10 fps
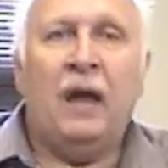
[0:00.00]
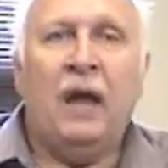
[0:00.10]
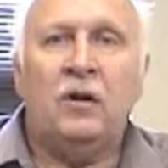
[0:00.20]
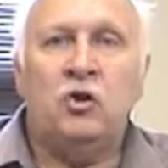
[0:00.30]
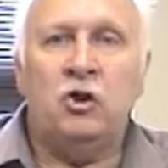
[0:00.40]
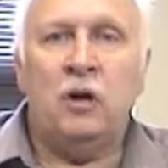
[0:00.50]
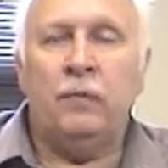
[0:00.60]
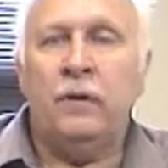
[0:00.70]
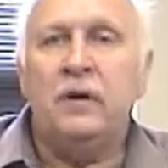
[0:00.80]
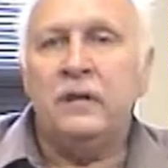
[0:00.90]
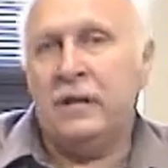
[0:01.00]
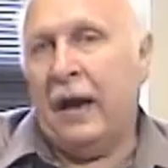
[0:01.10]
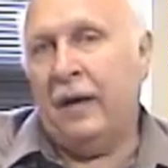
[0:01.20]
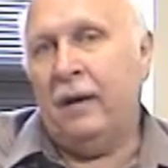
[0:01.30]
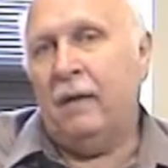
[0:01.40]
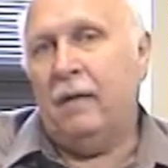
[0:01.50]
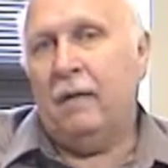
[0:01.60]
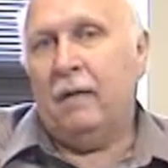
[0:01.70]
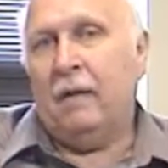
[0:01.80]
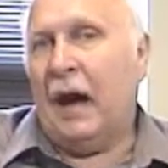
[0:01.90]
And Schiebler decided,
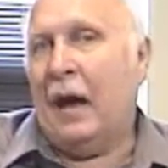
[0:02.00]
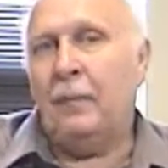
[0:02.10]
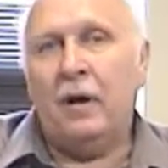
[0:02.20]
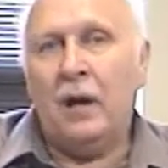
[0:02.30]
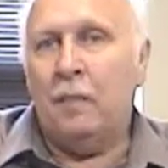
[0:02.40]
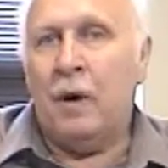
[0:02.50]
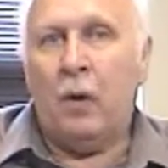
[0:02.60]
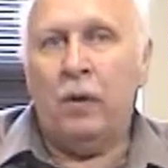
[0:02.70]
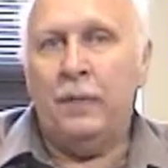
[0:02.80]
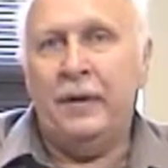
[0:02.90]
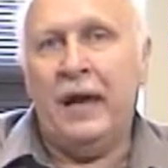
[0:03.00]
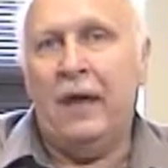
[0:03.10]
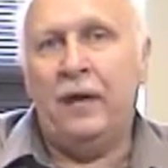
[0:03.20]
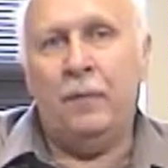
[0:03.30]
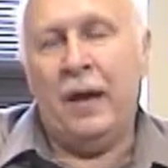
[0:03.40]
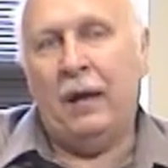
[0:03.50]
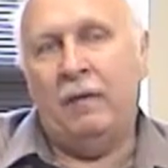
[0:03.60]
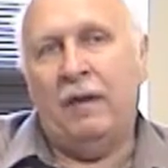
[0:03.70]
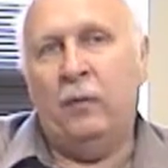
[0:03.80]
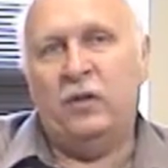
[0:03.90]
I'm going to come out with a medallion
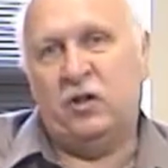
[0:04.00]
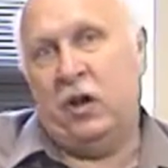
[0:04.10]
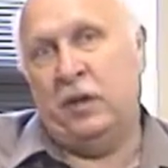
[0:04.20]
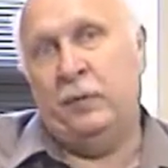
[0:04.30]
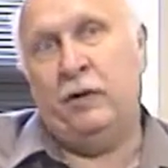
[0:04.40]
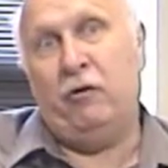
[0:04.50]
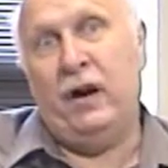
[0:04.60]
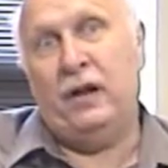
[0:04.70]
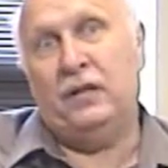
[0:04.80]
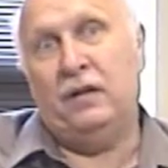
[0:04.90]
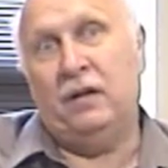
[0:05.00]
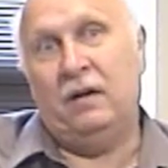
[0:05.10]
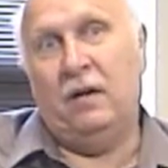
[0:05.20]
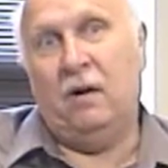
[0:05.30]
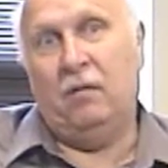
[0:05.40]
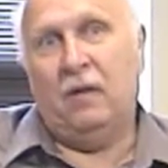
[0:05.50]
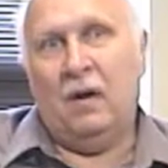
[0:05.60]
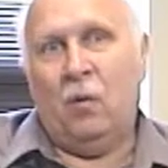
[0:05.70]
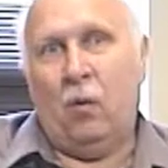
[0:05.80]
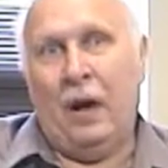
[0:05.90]
pattern. It was thought to be crazy, you know.
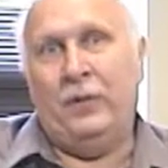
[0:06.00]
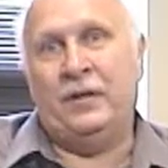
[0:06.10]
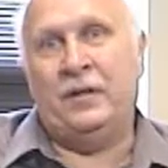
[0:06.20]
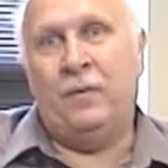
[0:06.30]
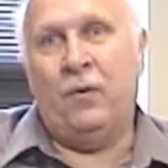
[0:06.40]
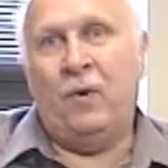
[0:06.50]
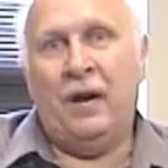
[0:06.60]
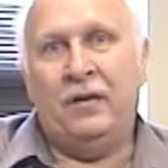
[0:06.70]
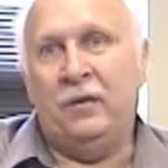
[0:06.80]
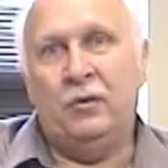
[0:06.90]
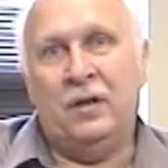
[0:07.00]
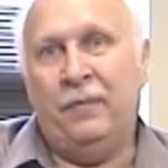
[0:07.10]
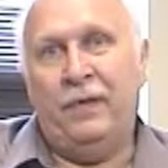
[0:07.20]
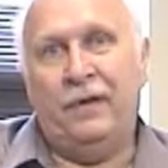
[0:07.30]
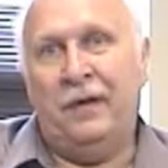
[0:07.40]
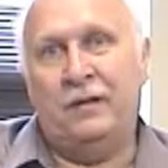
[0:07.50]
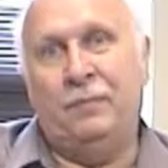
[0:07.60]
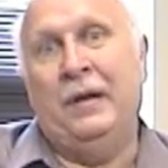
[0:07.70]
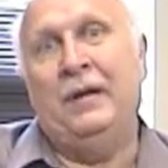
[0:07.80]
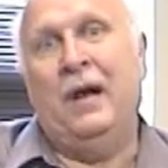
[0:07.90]
Why would someone want to do something that's
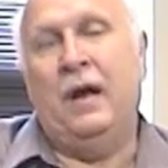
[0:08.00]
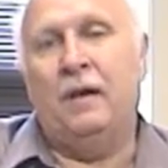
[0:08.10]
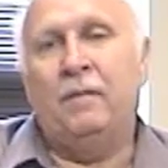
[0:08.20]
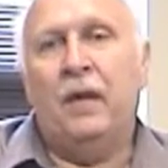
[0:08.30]
been done?